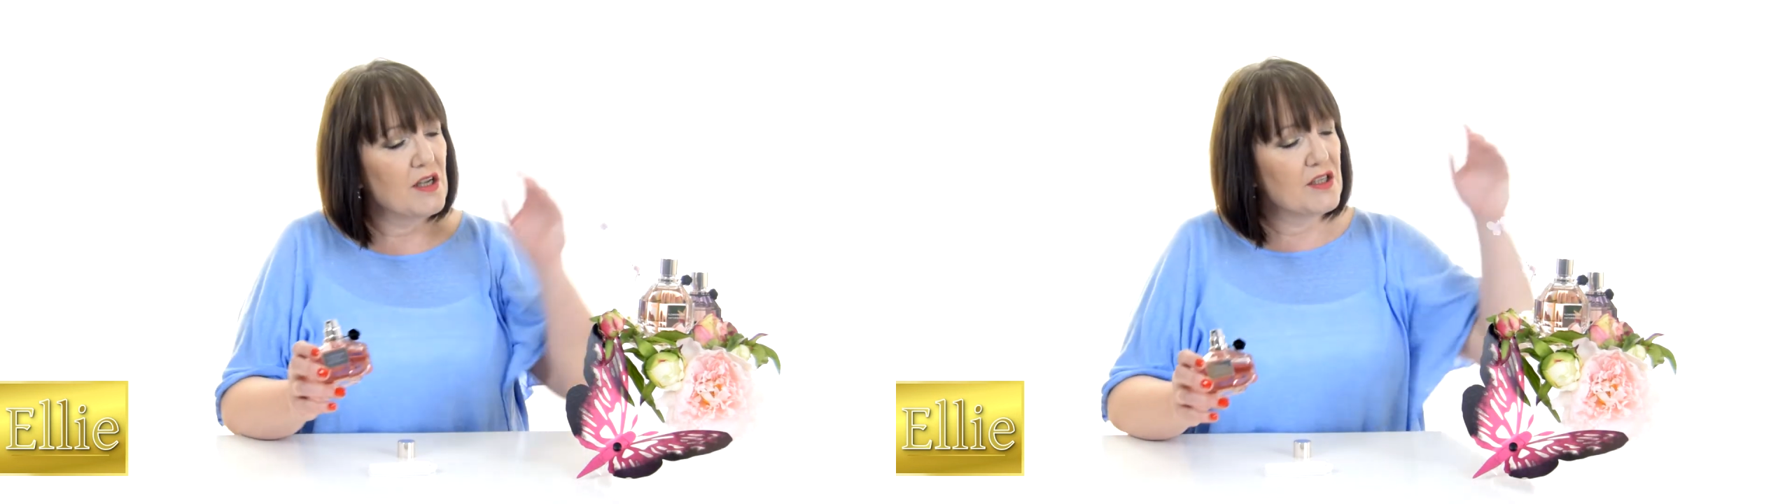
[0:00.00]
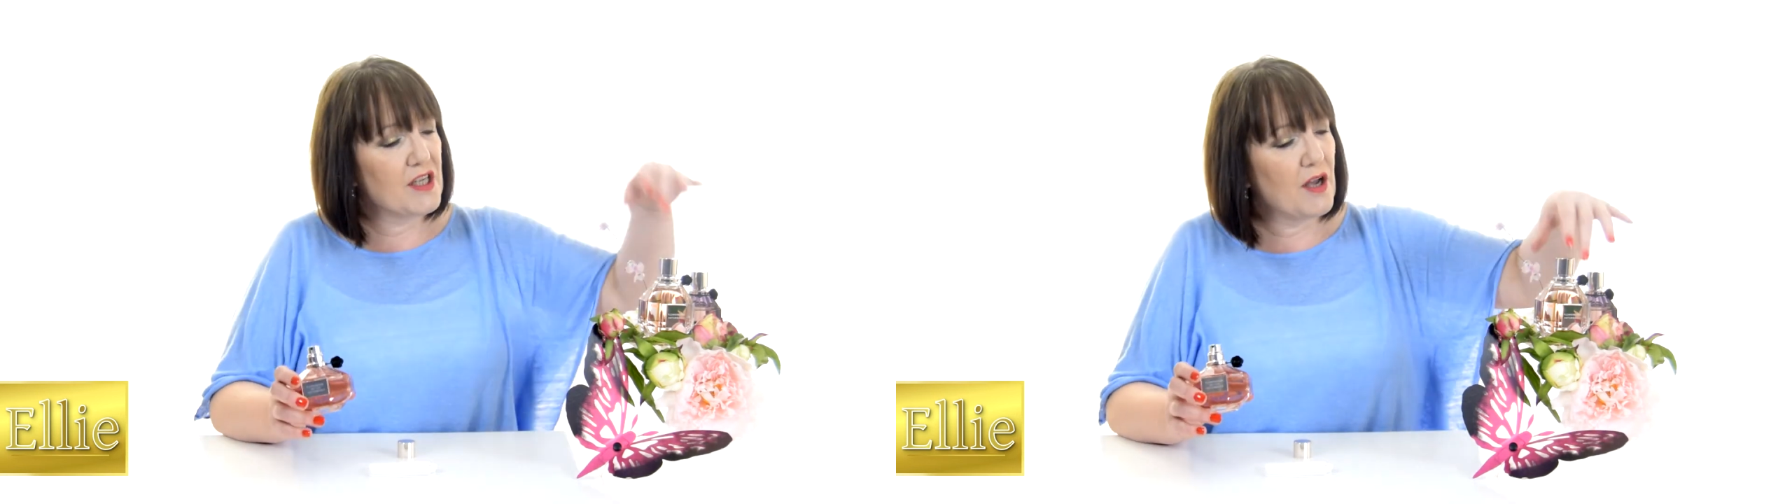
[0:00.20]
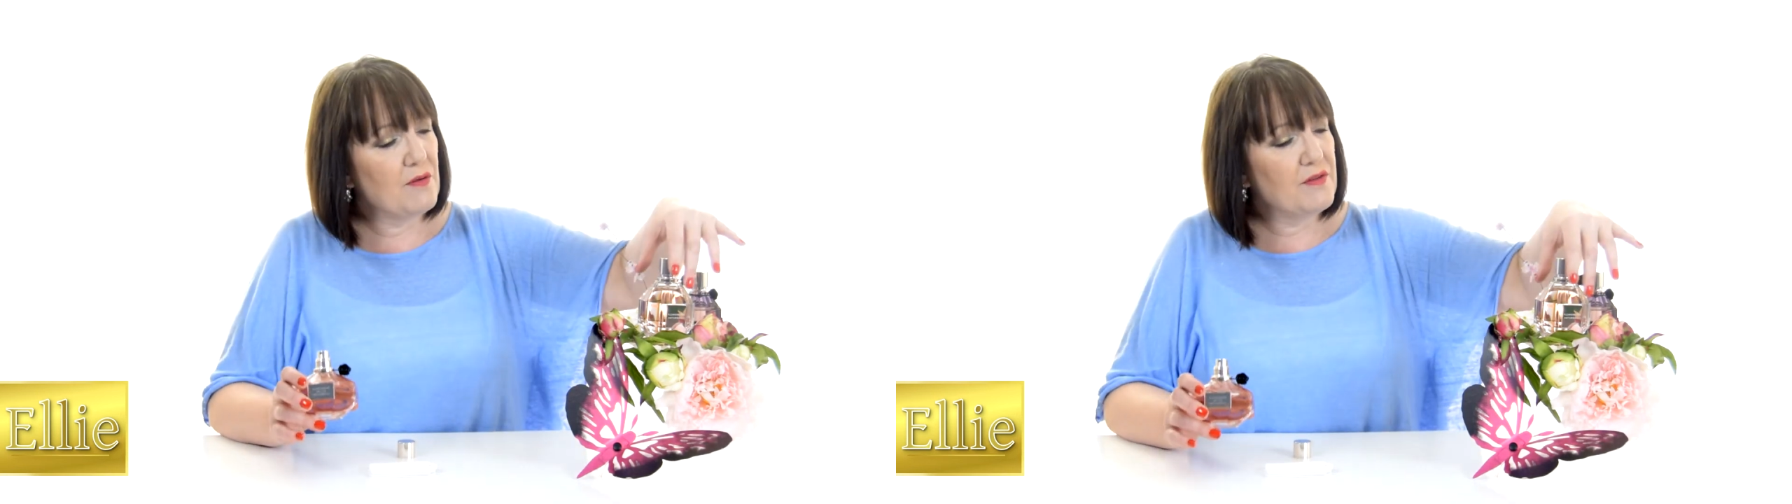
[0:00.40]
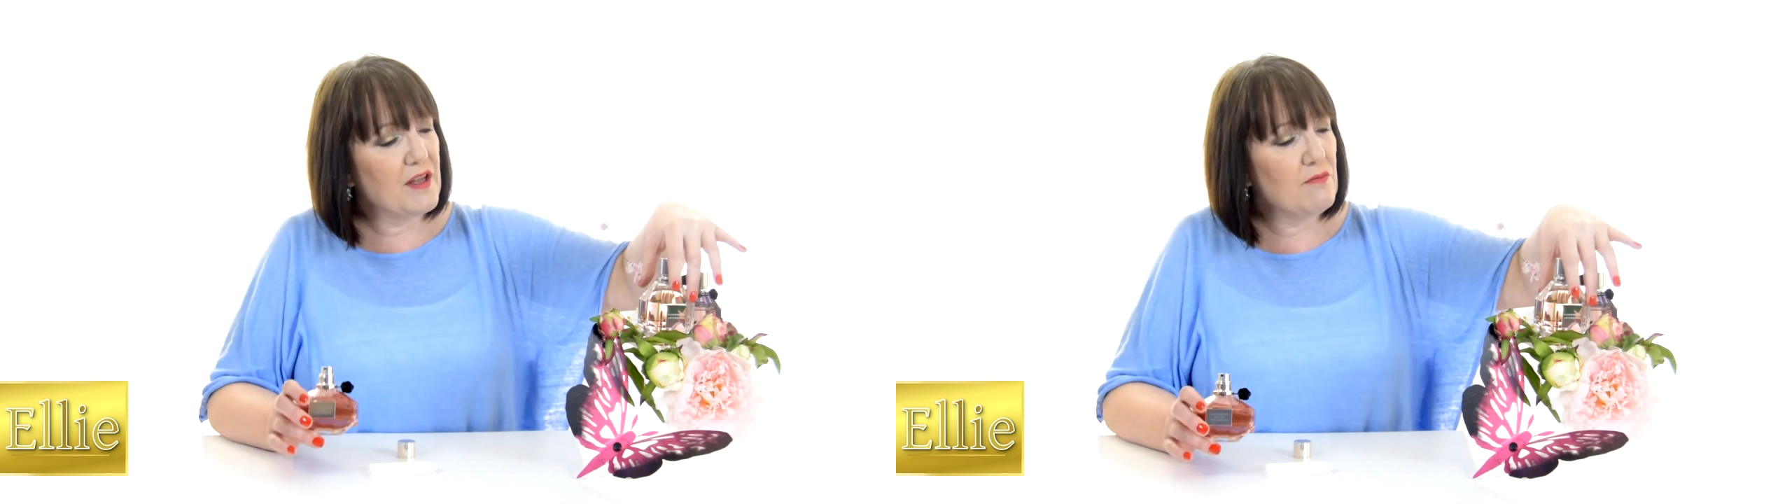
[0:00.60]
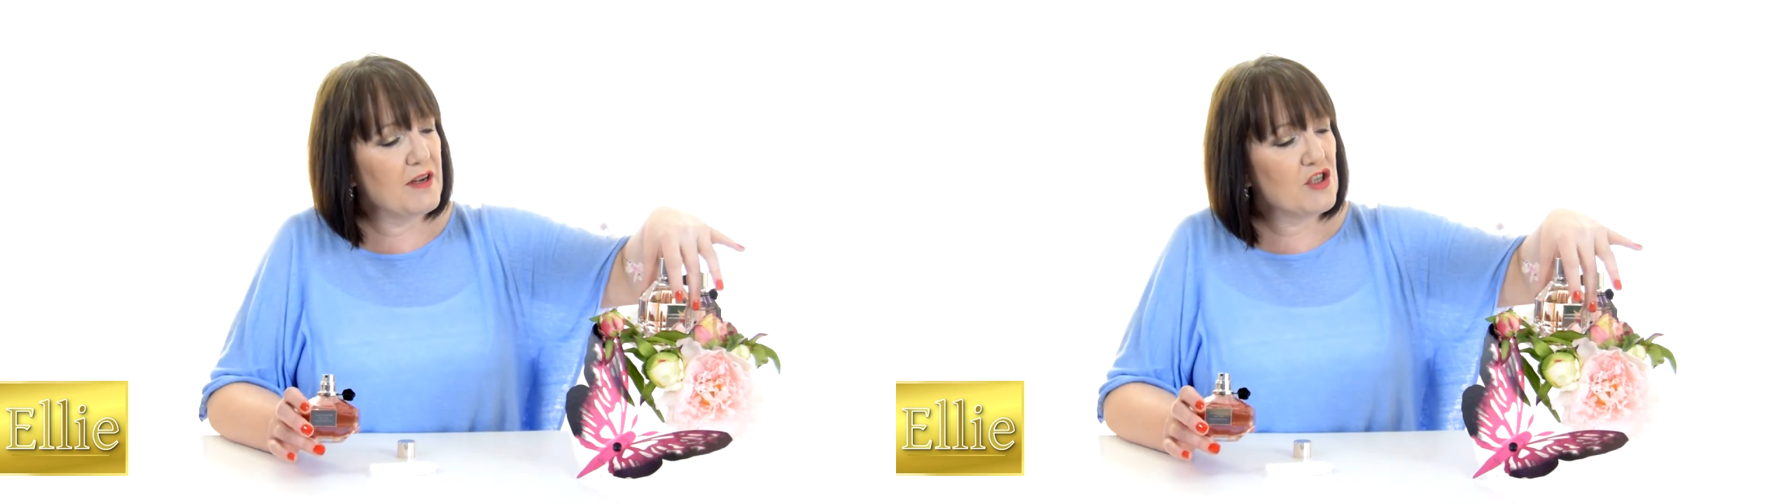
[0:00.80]
So
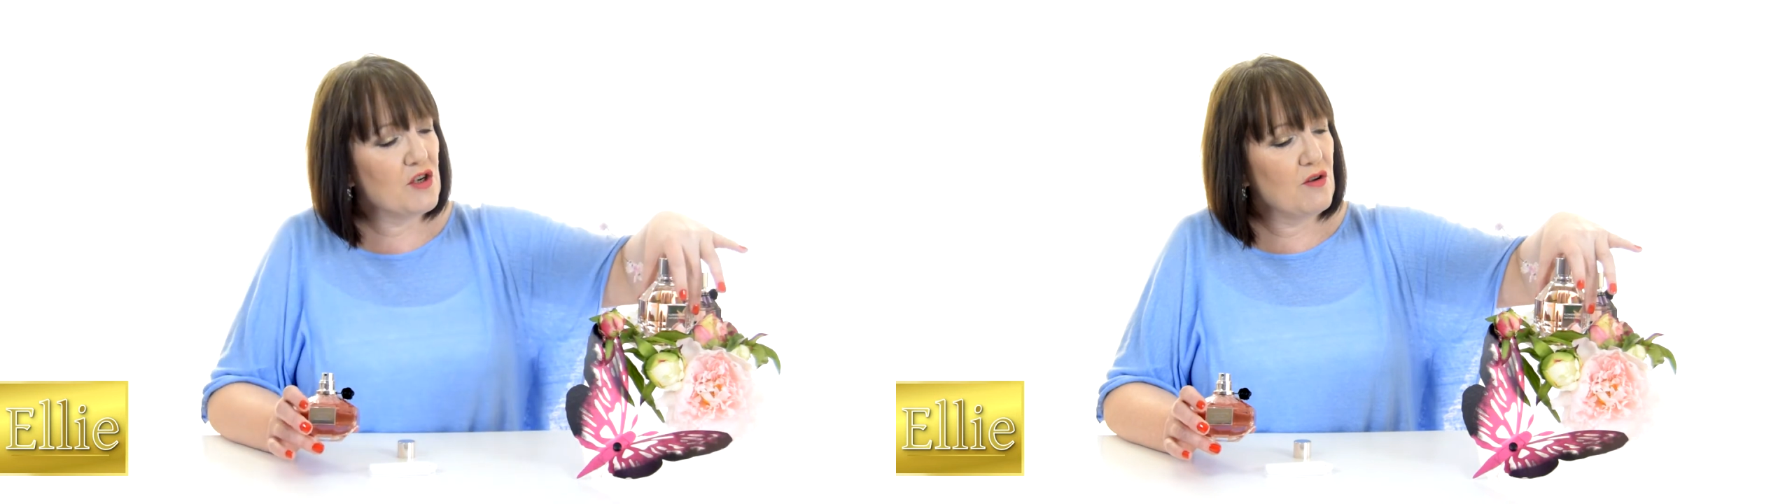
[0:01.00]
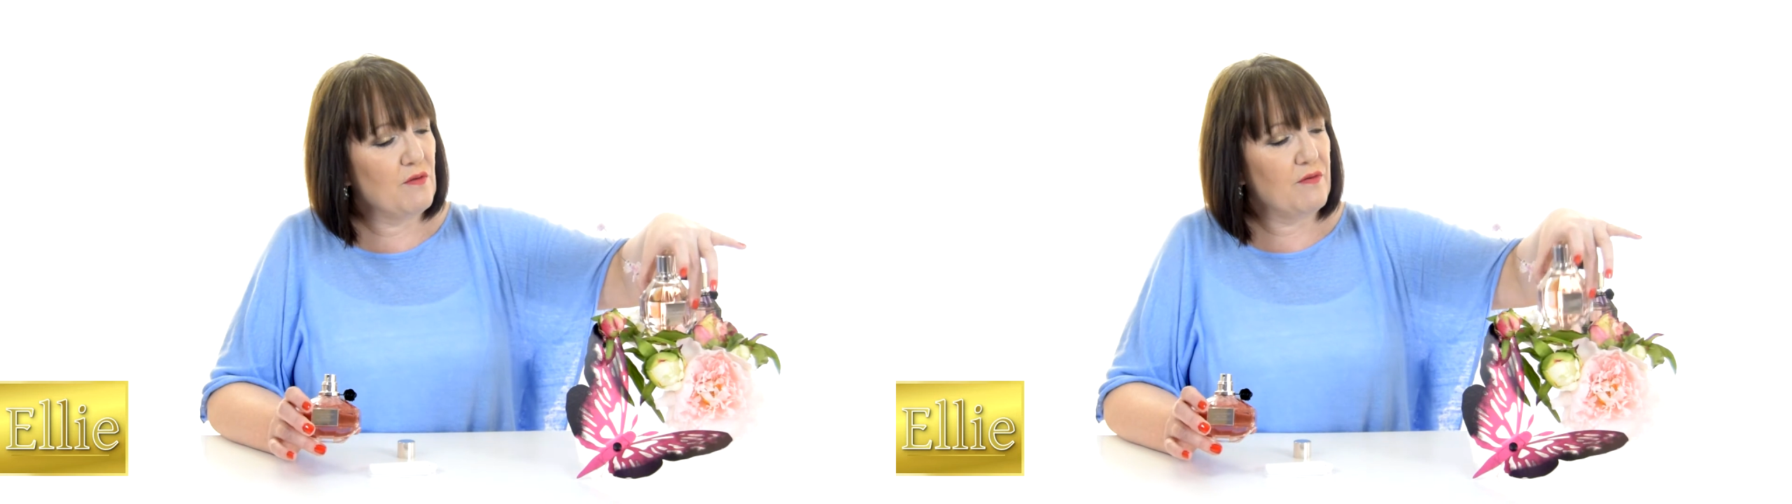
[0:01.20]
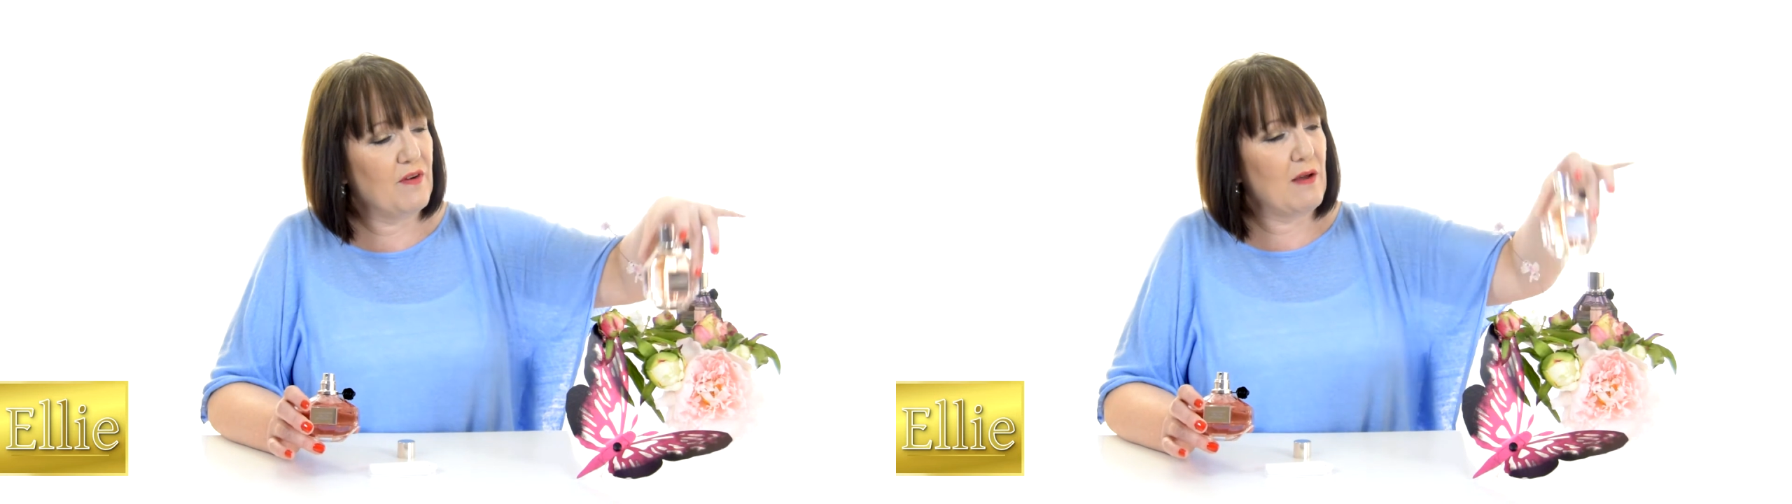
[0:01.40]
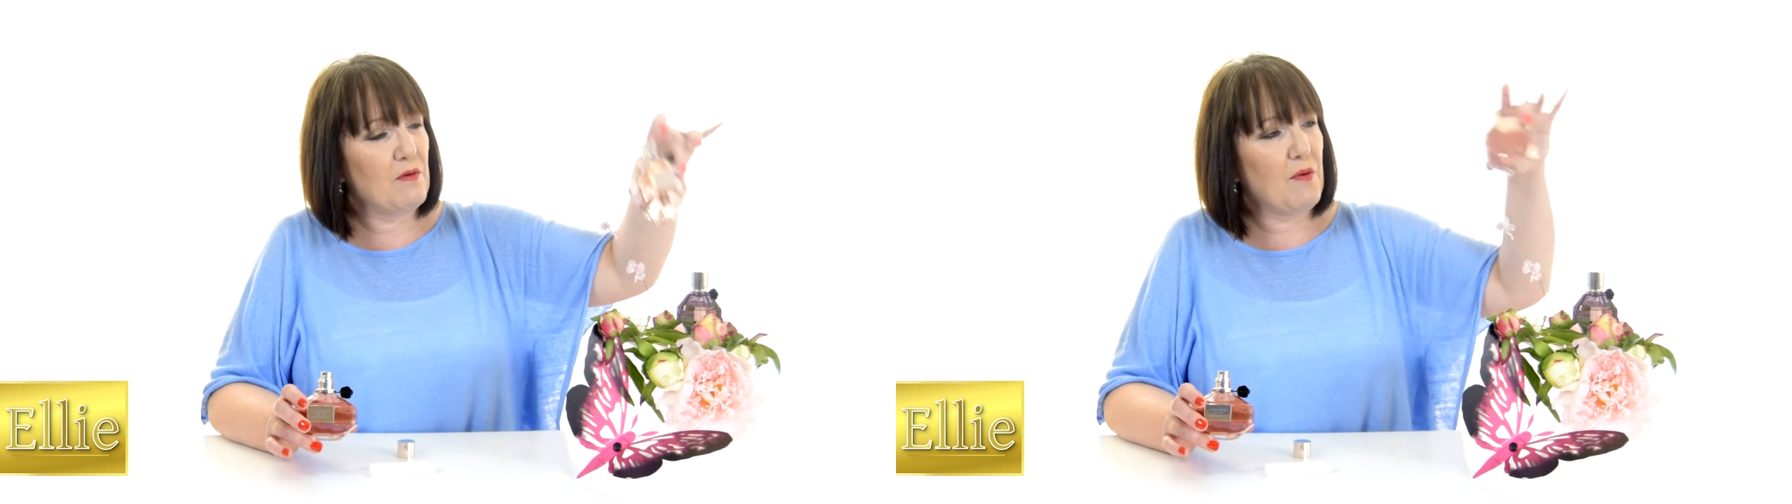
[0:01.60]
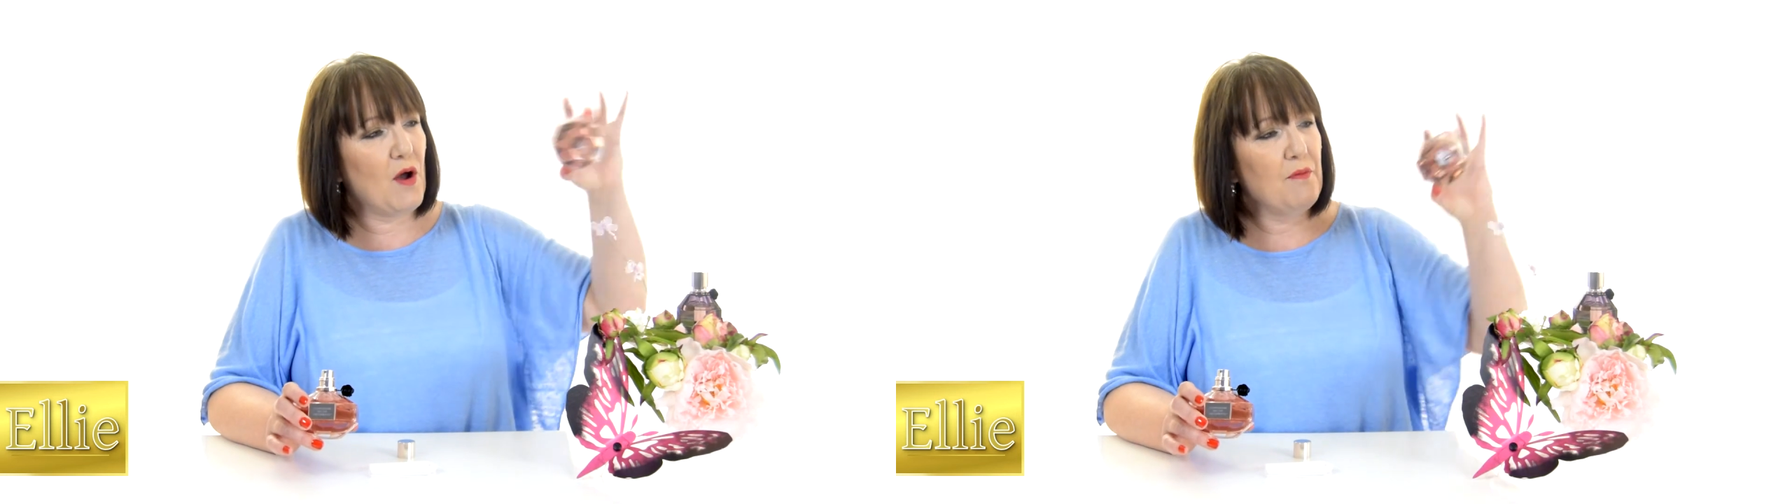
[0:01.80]
the original
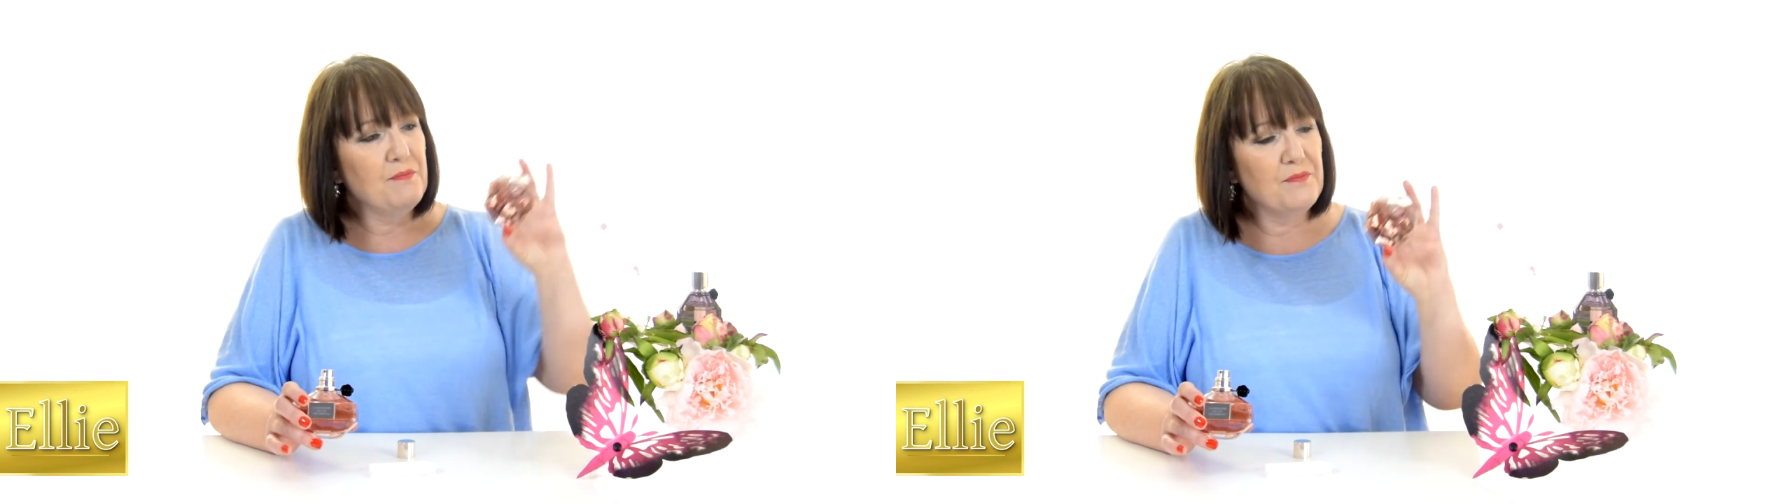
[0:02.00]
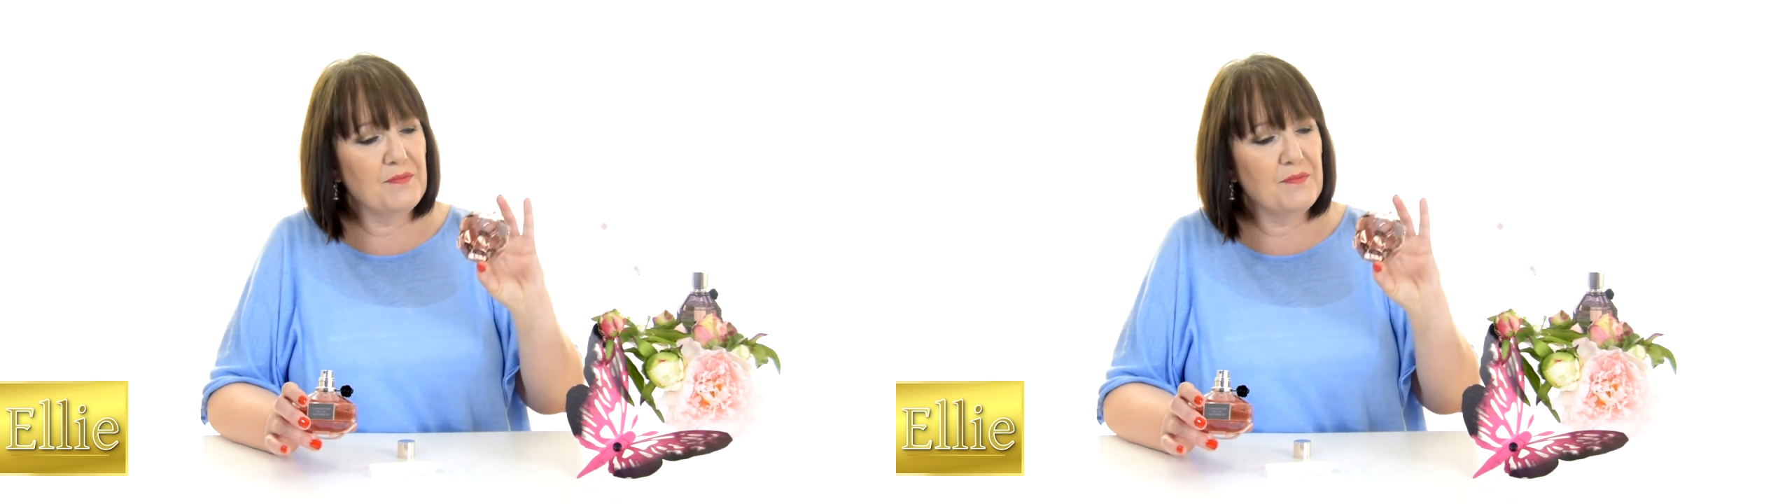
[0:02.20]
Flowerbomb,